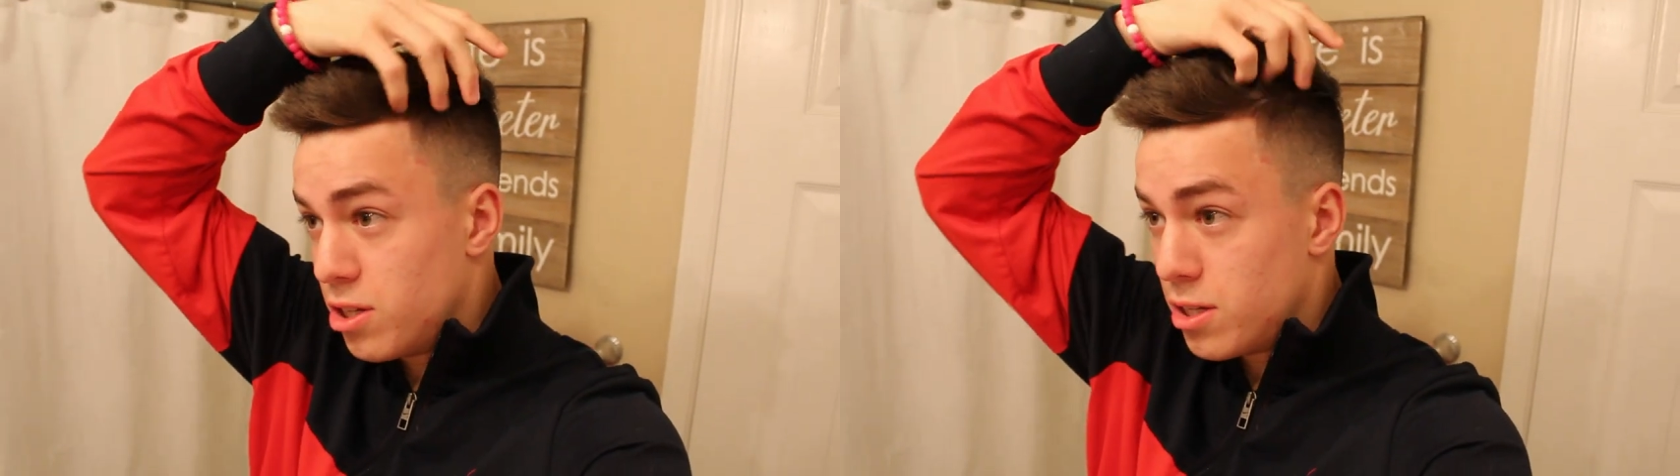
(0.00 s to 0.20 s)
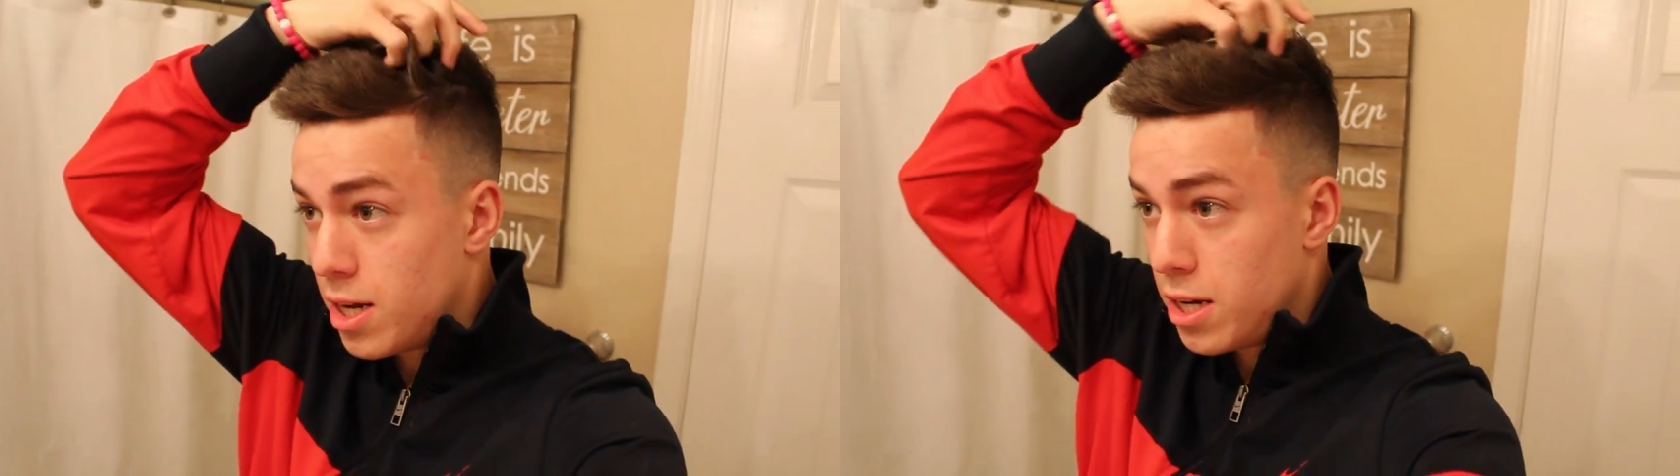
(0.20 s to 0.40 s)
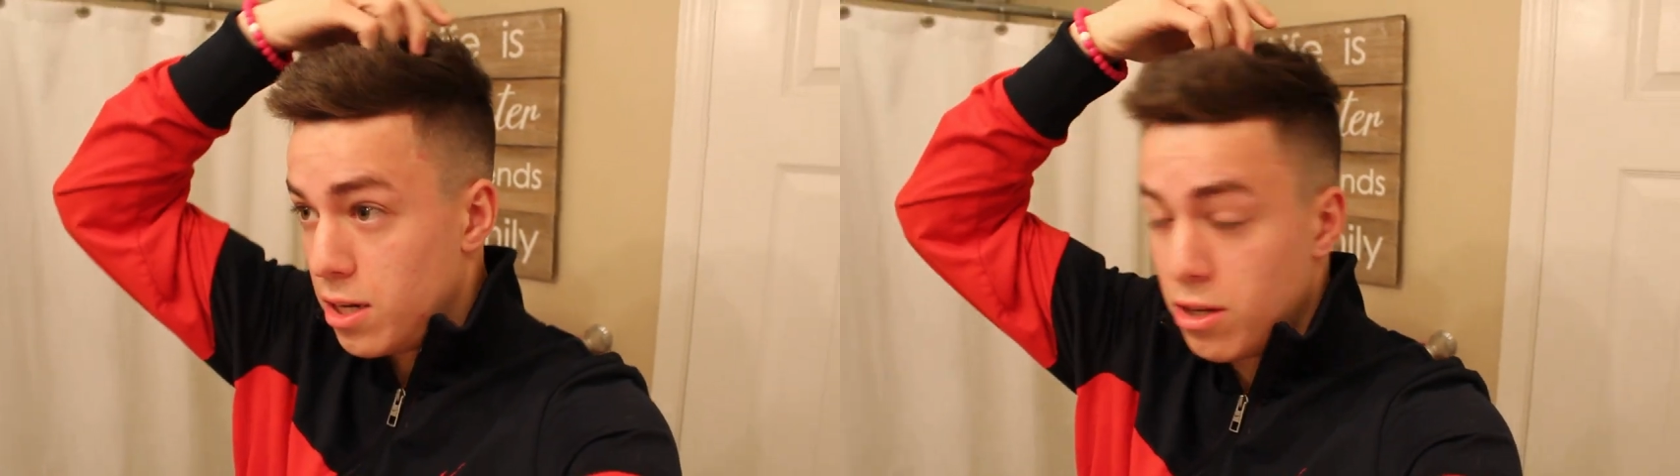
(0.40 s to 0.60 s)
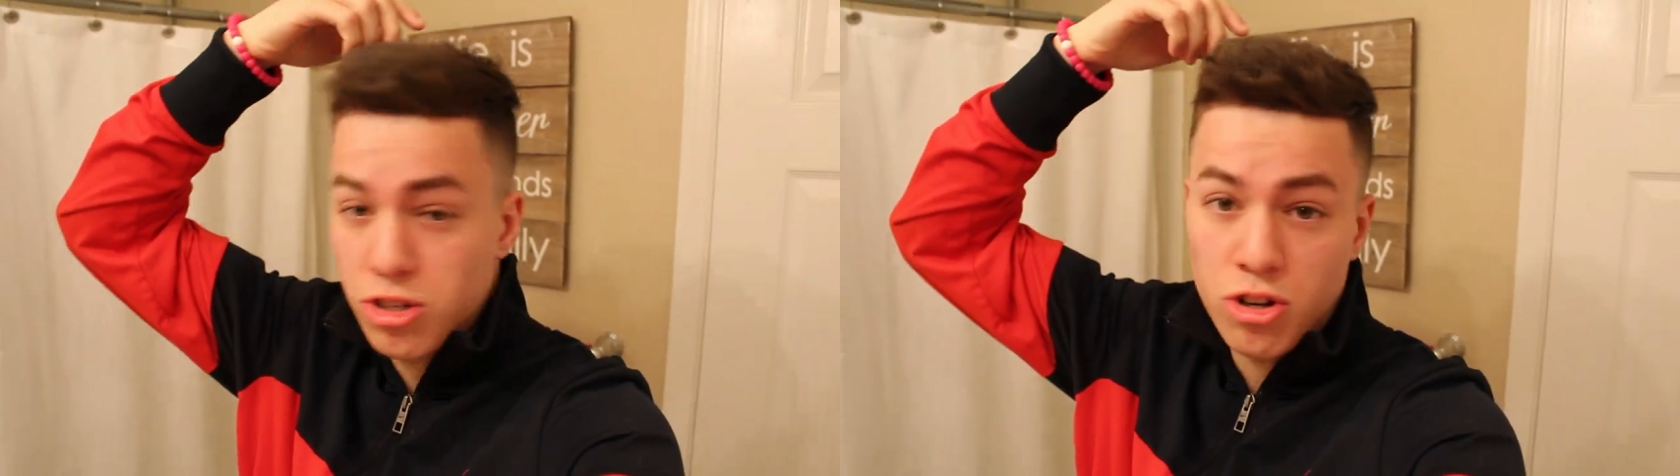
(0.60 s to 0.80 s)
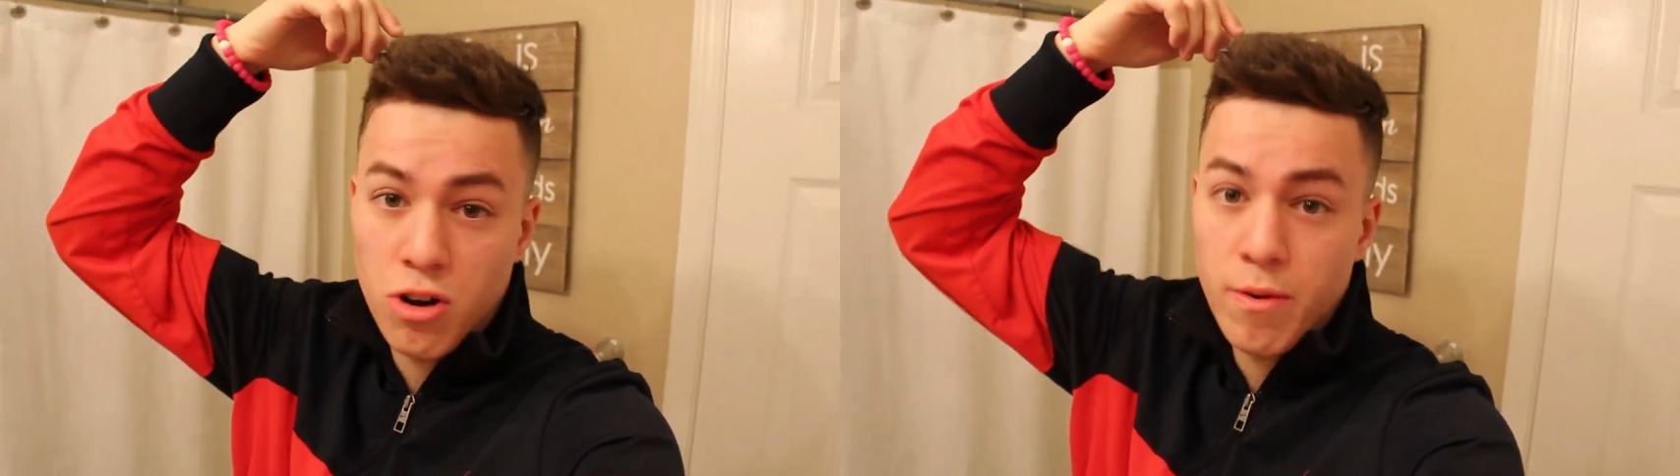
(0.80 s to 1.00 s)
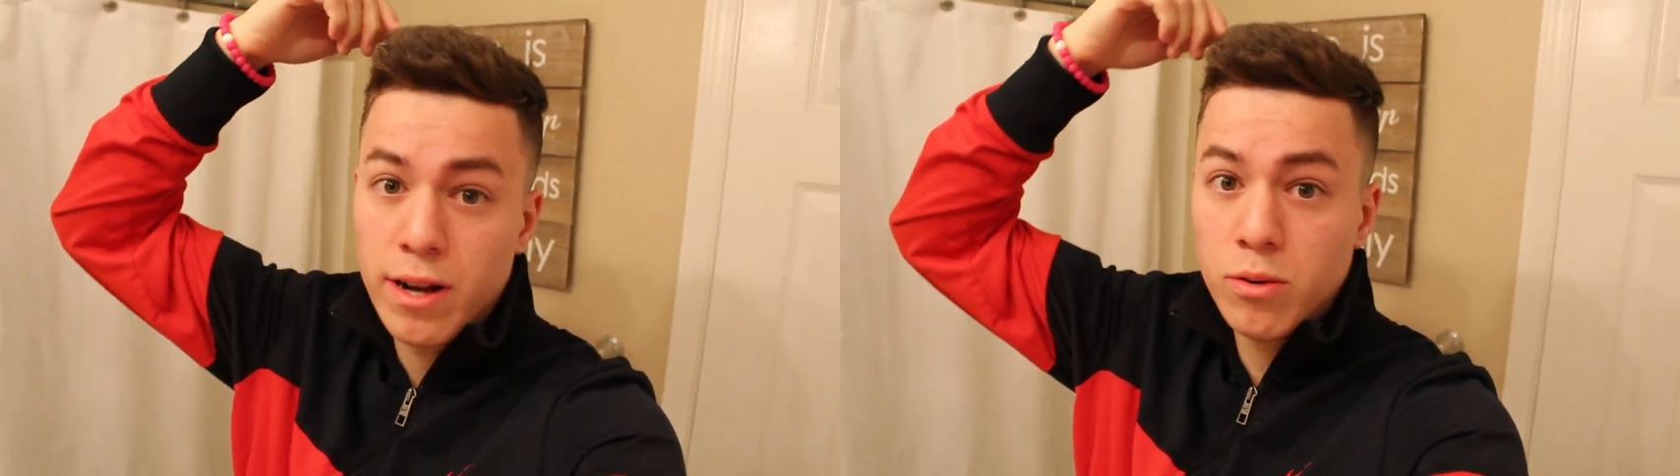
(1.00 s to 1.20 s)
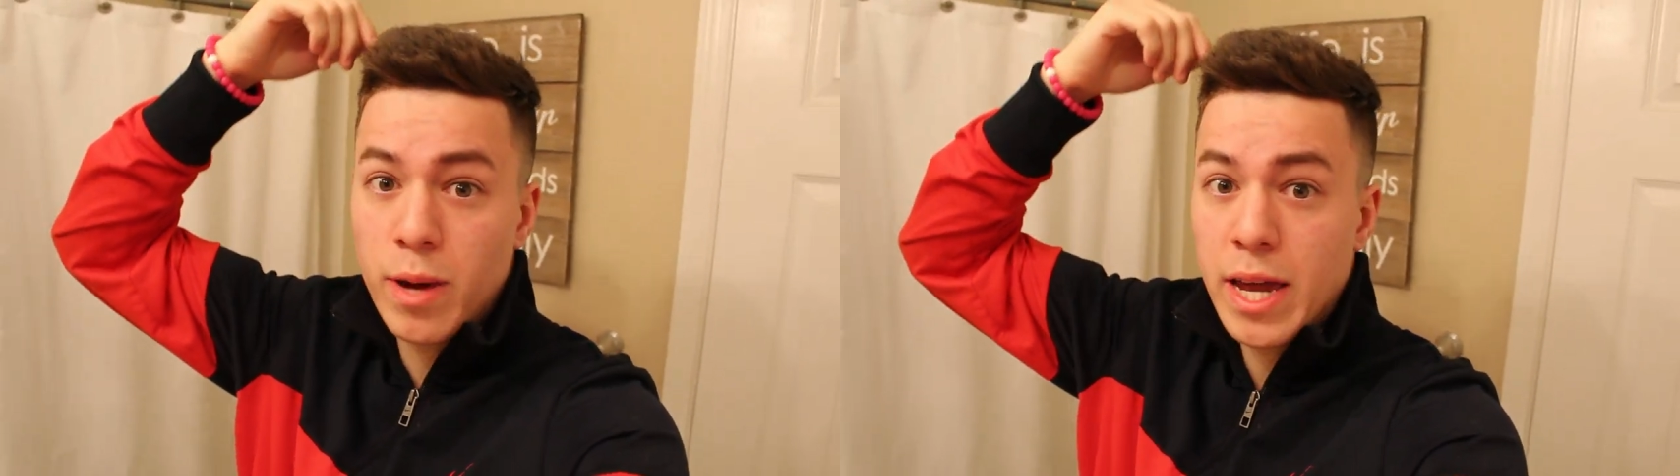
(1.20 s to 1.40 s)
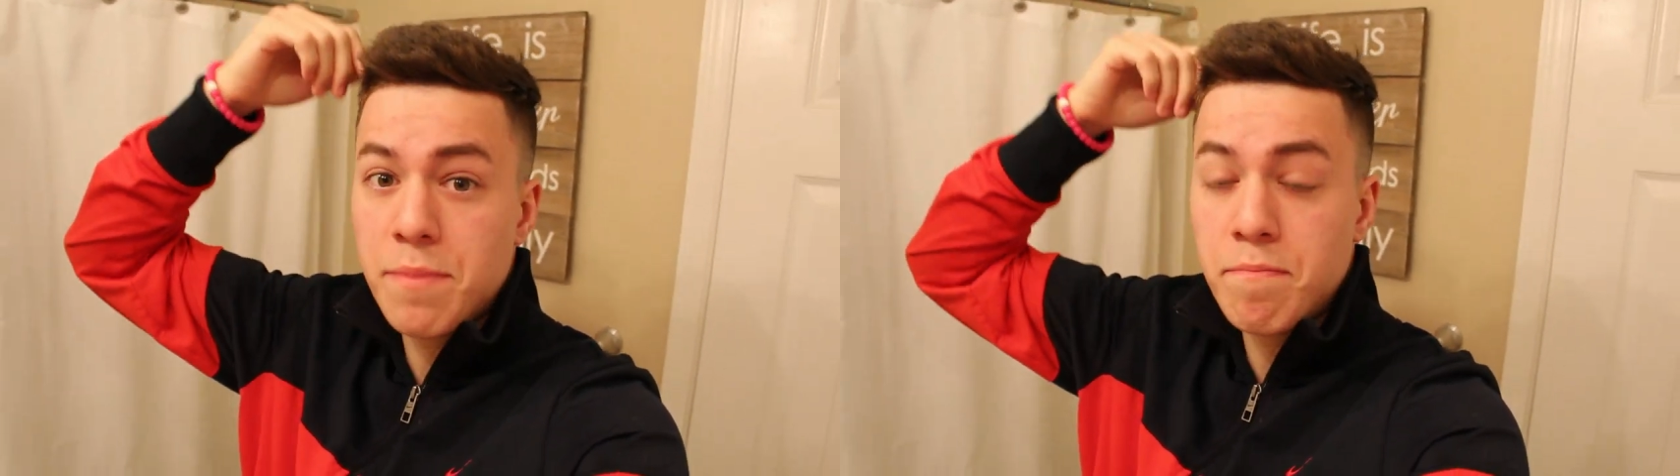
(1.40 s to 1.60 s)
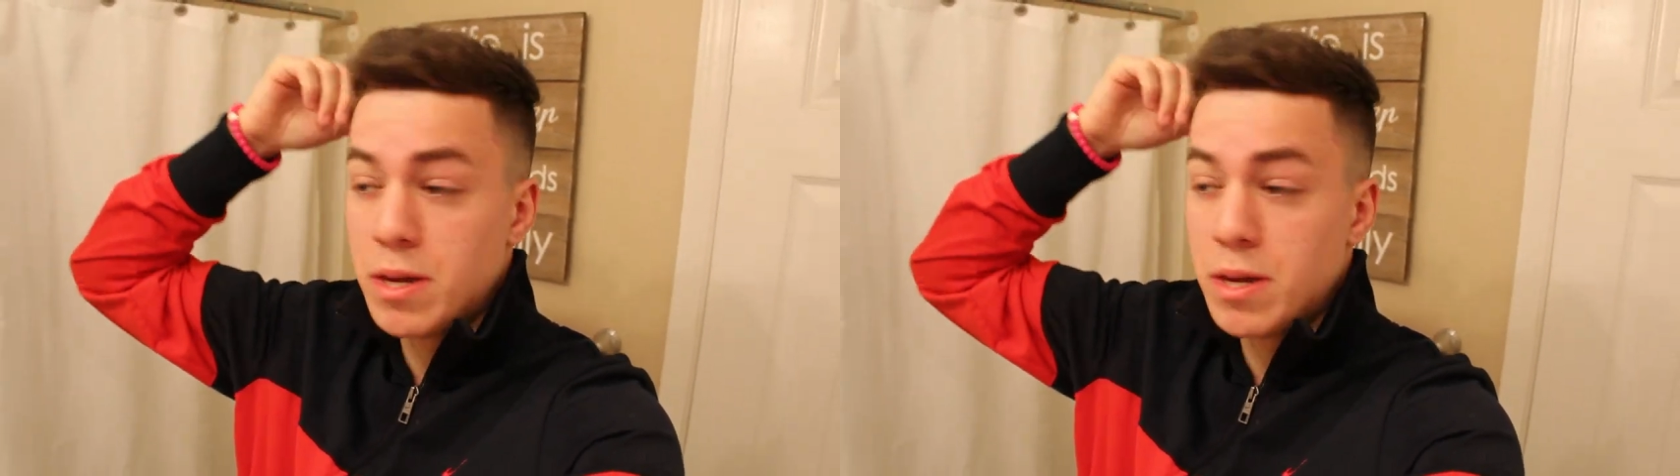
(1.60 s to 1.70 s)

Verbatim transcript: decided to start right away